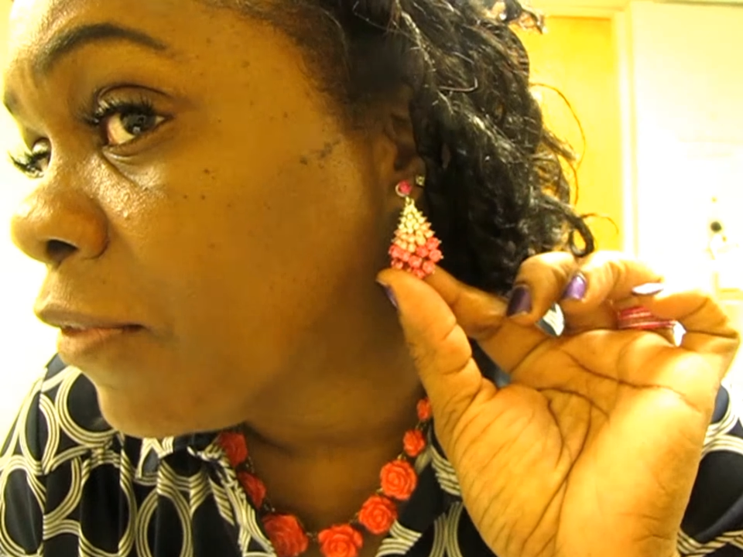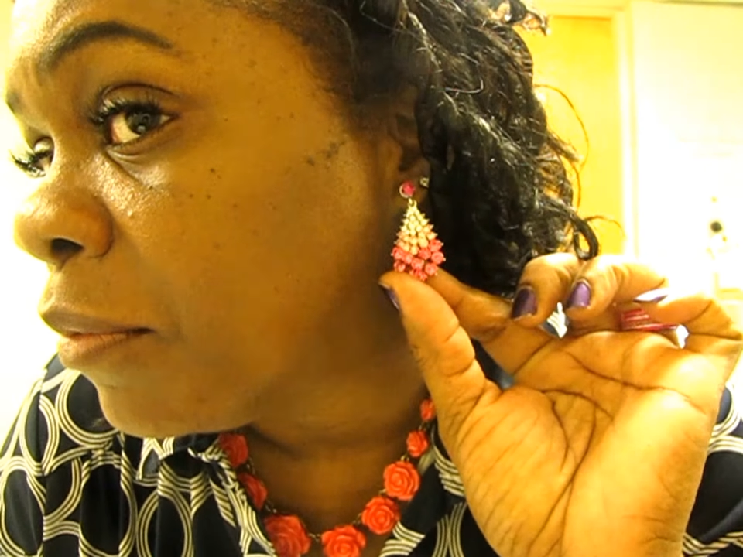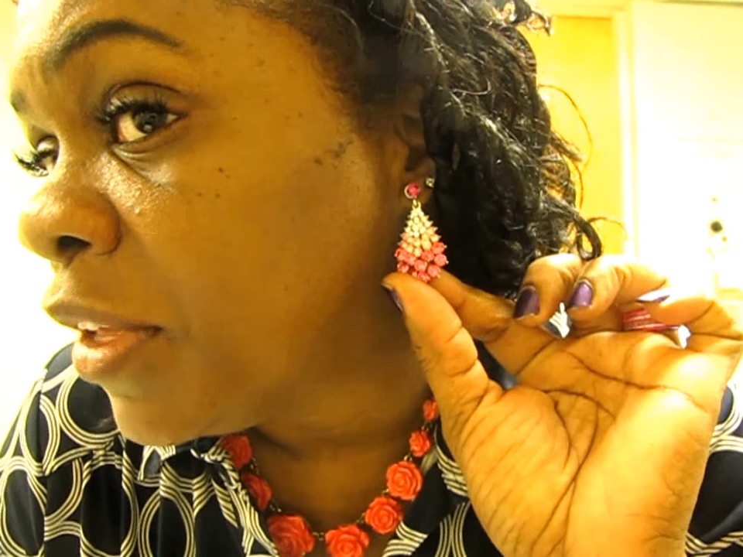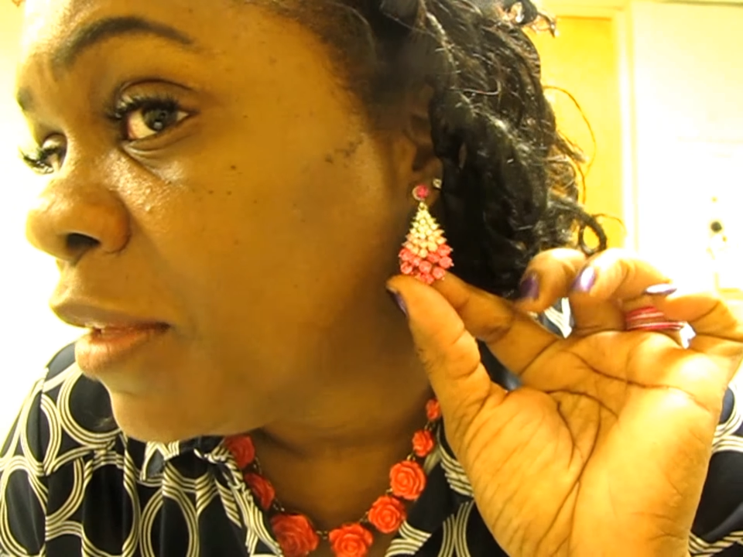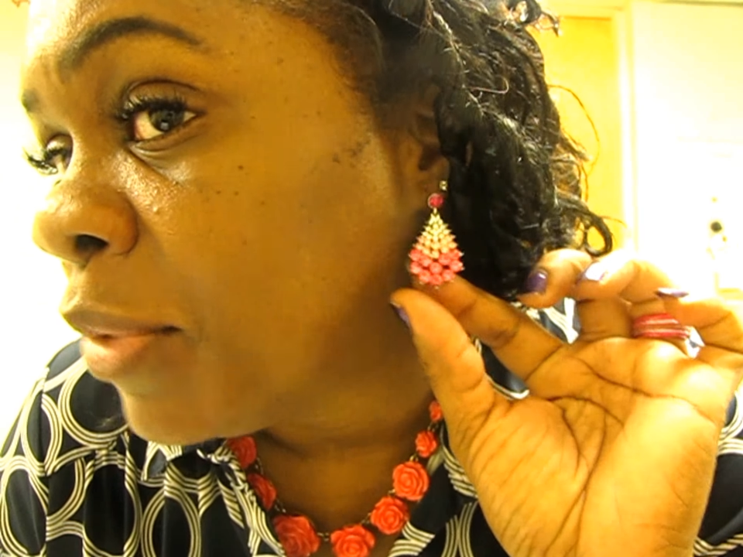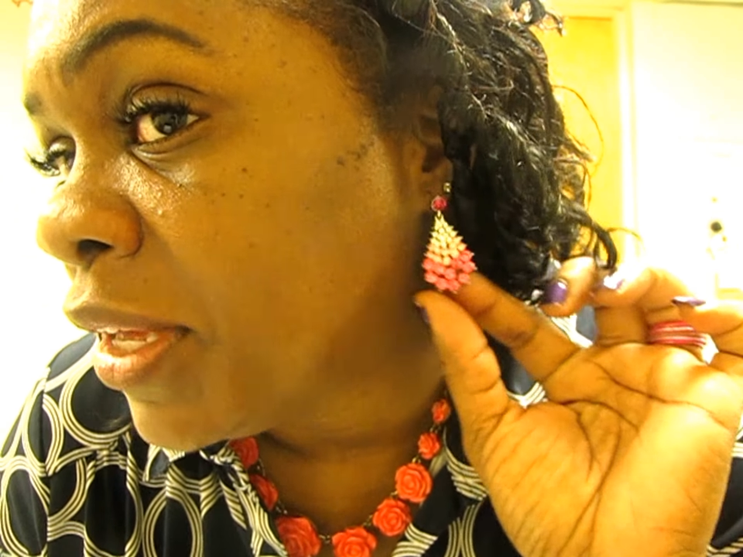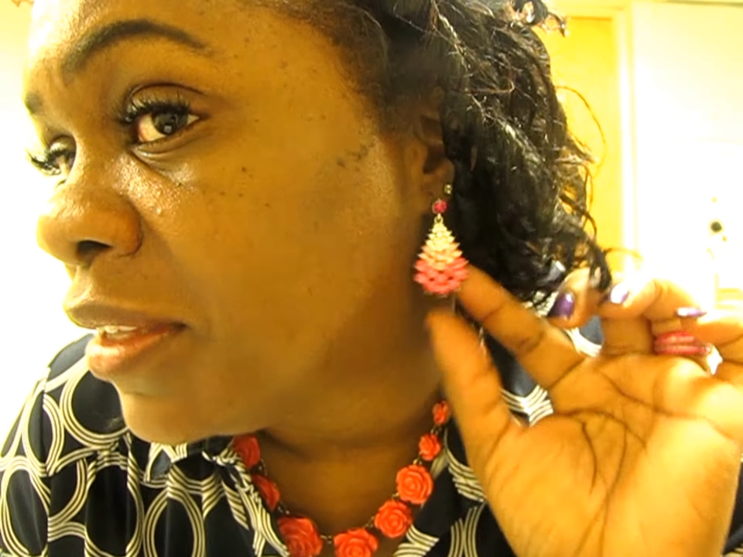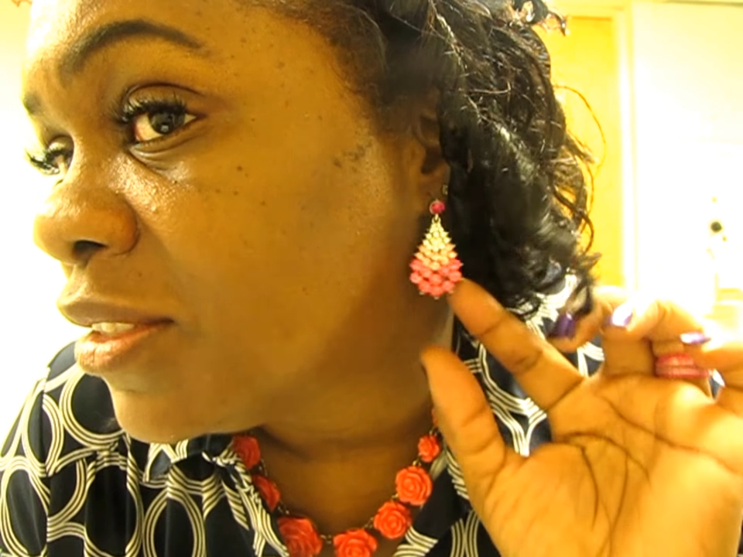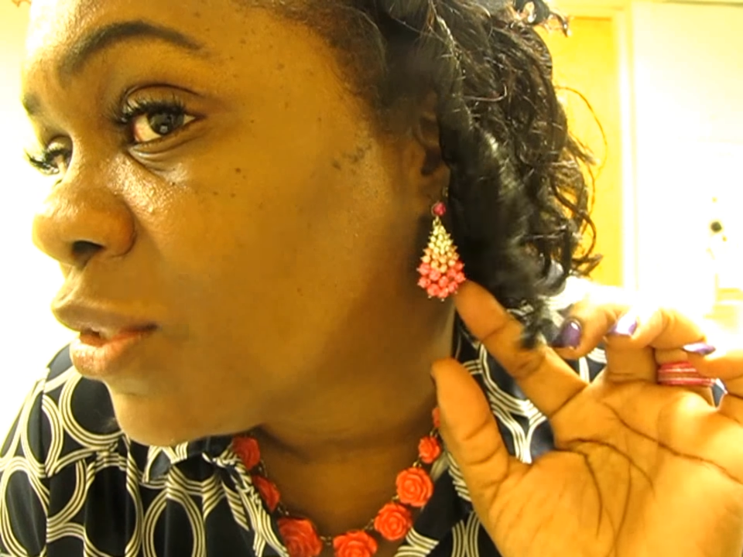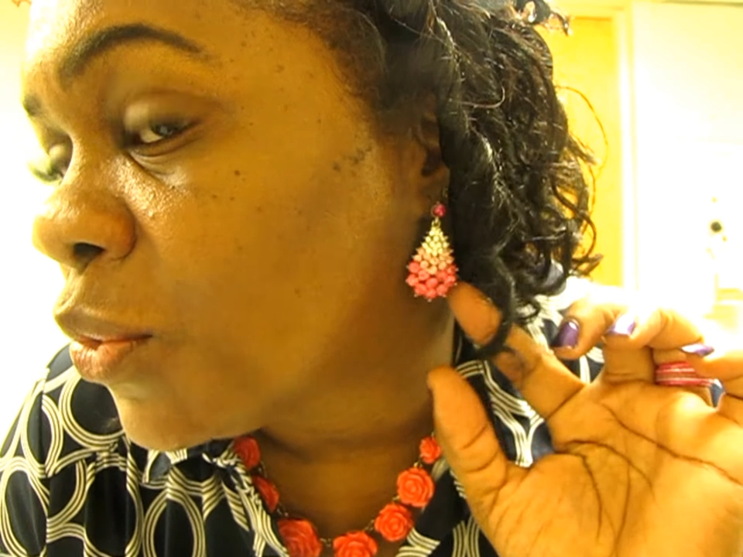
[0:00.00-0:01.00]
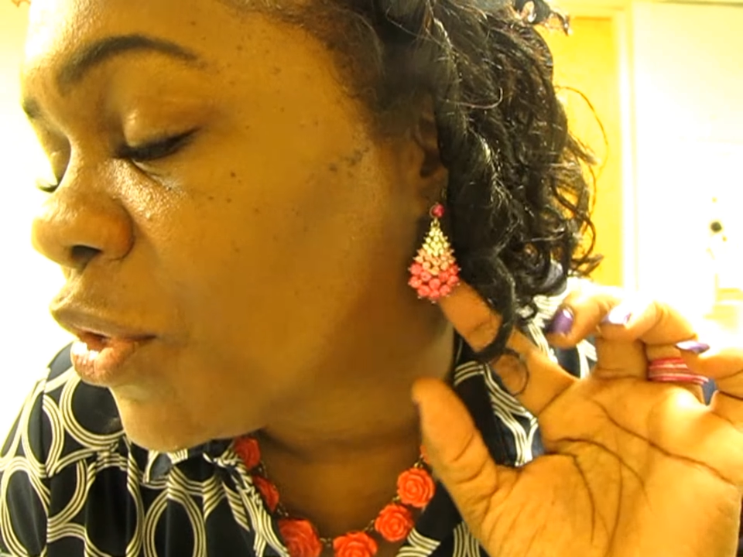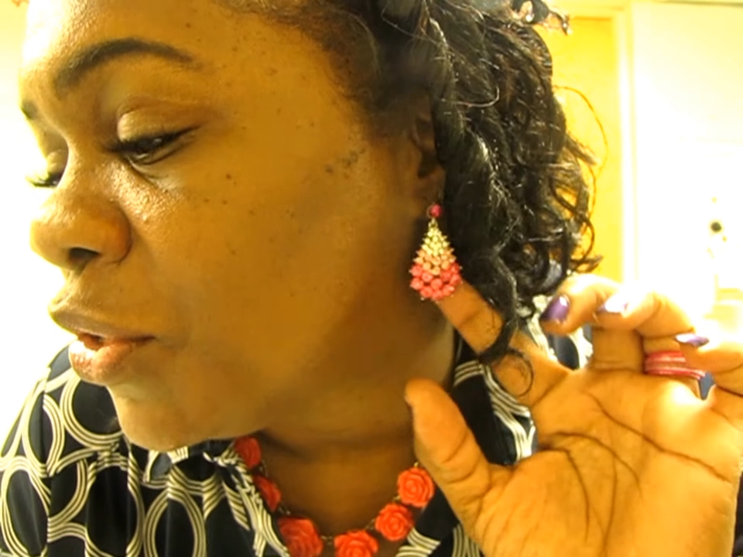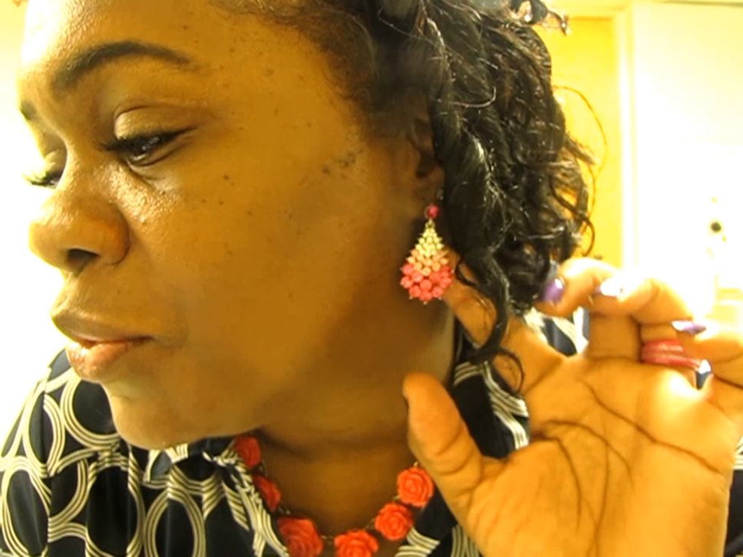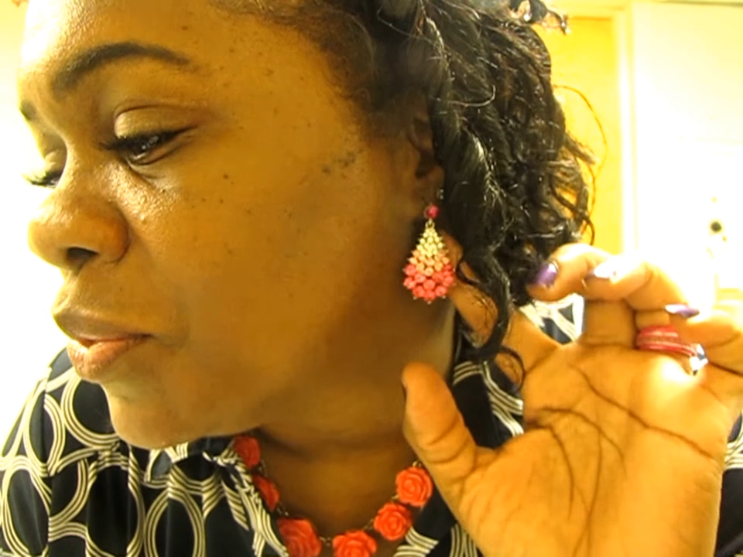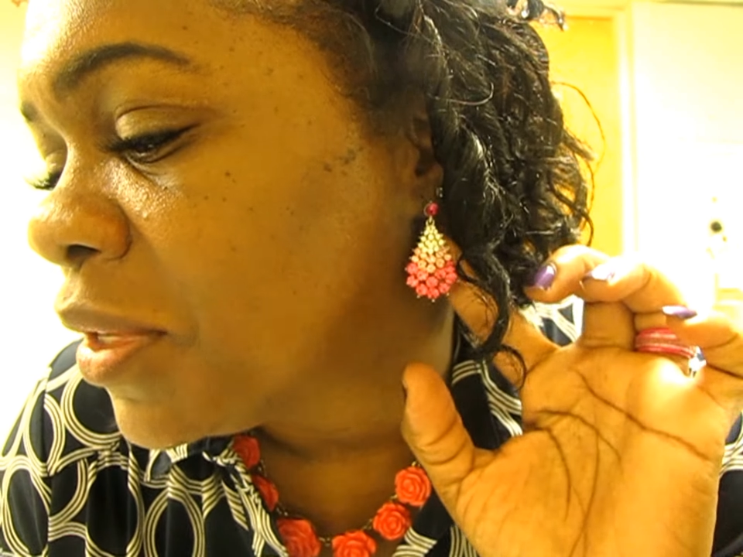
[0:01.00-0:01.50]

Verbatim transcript: from eBay. So cute.